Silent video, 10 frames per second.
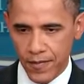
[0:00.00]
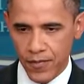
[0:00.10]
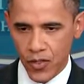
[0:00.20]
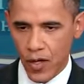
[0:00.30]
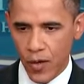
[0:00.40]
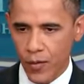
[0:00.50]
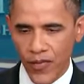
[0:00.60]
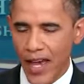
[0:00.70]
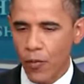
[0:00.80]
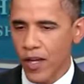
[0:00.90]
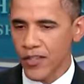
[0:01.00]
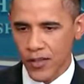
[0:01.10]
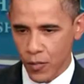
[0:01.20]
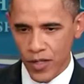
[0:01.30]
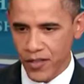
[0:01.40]
So that wasn't
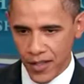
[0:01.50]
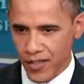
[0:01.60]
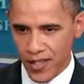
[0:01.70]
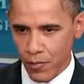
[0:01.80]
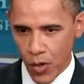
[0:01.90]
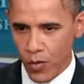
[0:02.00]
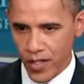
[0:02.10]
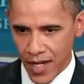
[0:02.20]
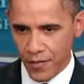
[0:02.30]
the reason this thing broke down.